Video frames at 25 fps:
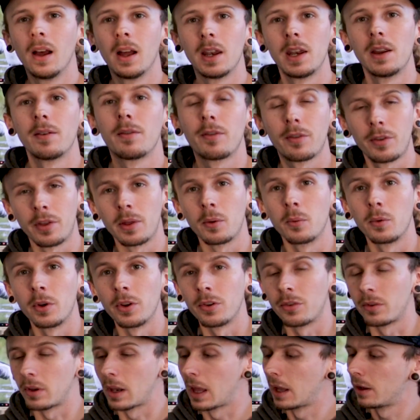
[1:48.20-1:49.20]
Another thing with
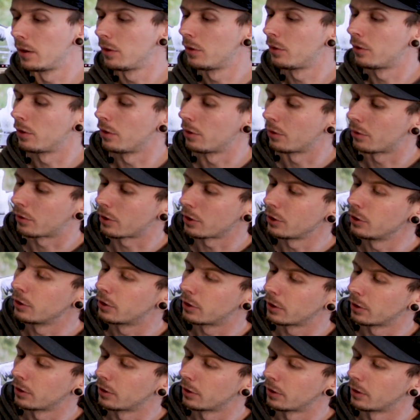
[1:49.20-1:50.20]
this lens is that you
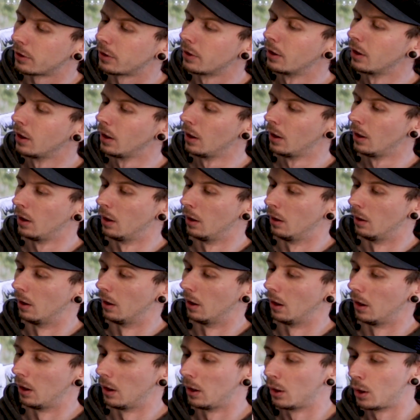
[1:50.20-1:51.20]
can
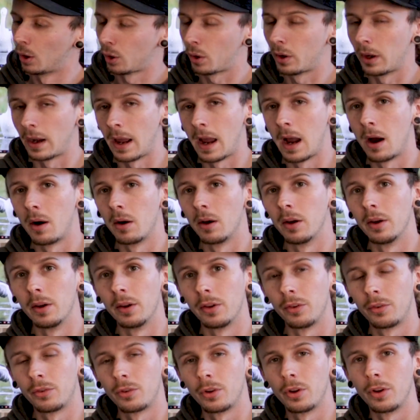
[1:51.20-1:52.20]
block it out
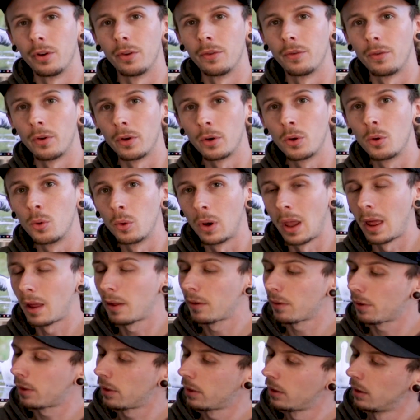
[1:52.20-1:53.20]
at a certain focal
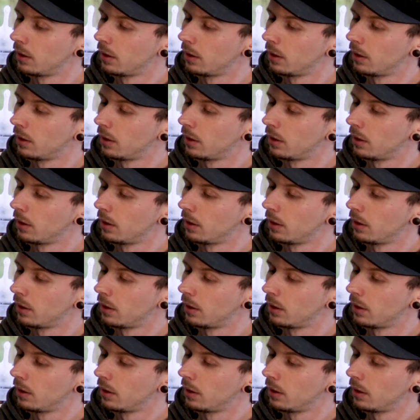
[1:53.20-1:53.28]
length.